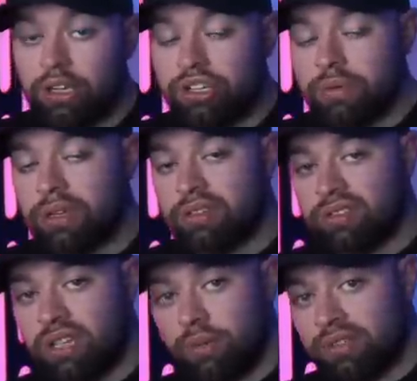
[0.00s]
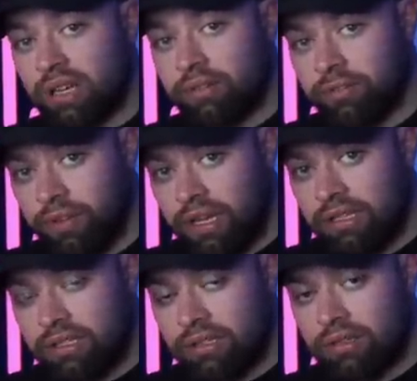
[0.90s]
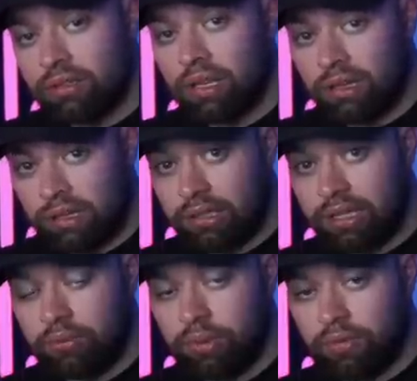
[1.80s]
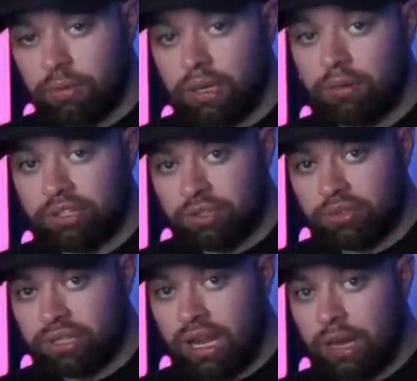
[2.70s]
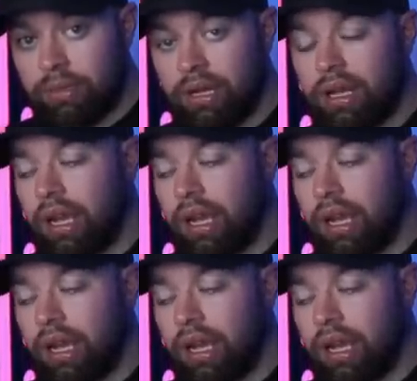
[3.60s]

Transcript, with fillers: She makes the same exact face that little kid Reva made when she was stabbed,